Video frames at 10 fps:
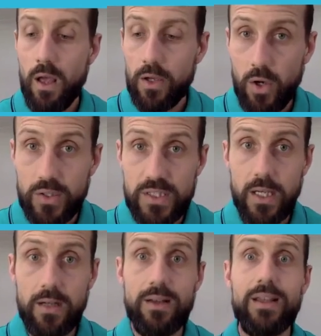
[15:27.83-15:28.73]

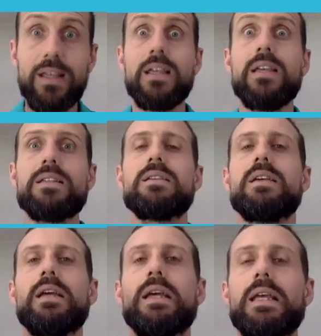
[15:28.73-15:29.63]
Content
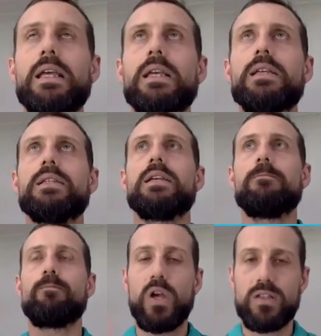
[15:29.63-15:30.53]
is
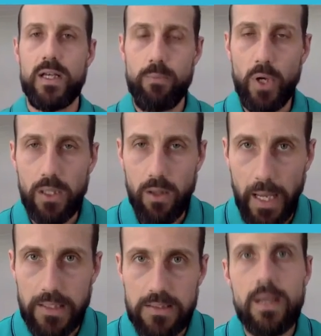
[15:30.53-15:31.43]
easy. I say to my
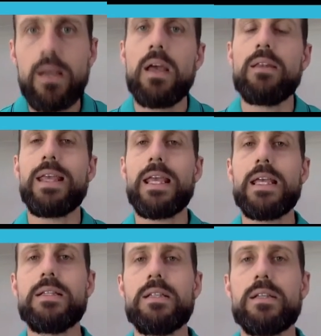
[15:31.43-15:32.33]
clients, the
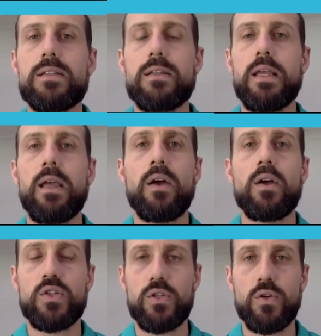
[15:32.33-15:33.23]
easiest thing
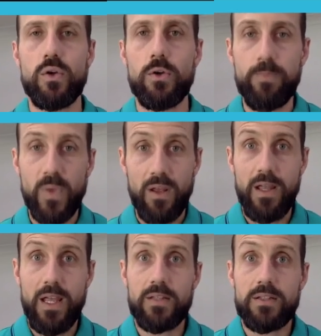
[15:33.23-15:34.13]
to do
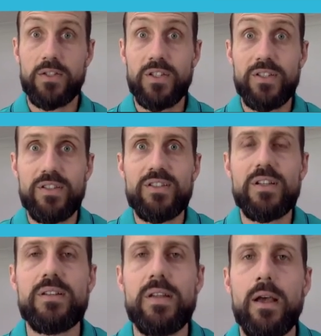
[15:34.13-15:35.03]
is to
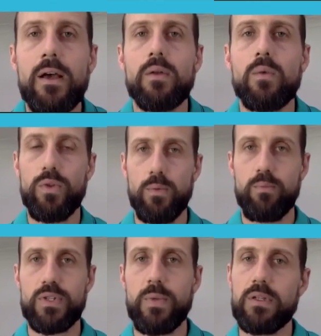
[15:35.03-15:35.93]
sit down with a
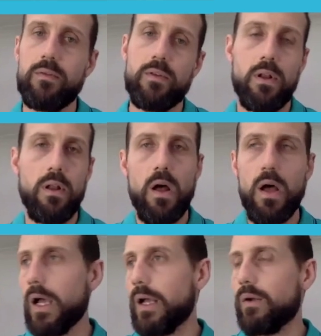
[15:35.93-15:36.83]
prospective
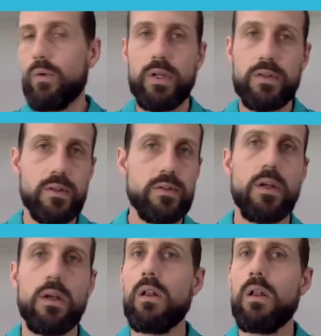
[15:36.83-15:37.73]
client or an existing
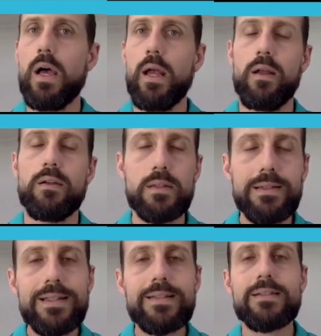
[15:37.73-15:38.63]
client and just
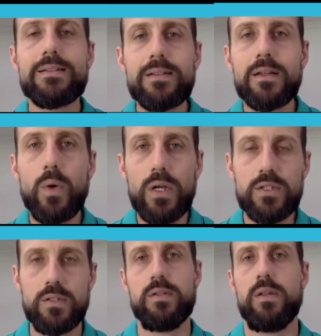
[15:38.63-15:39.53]
listen to the
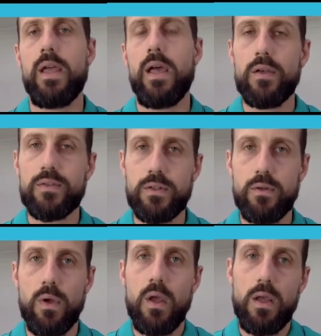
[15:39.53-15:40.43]
questions that they ask you
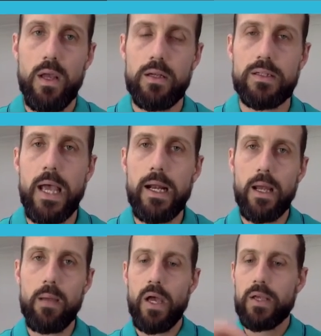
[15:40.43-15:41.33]
on a
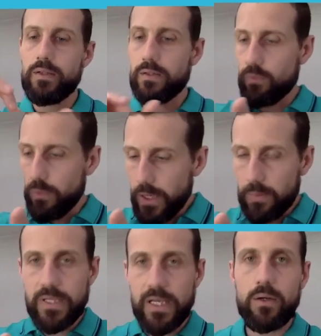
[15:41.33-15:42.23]
day-to-day basis. Write them
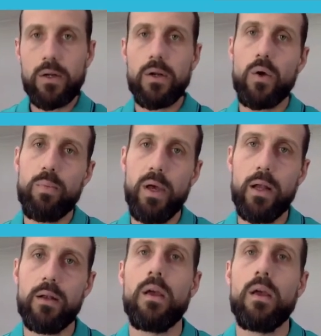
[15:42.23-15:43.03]
down on a notepad.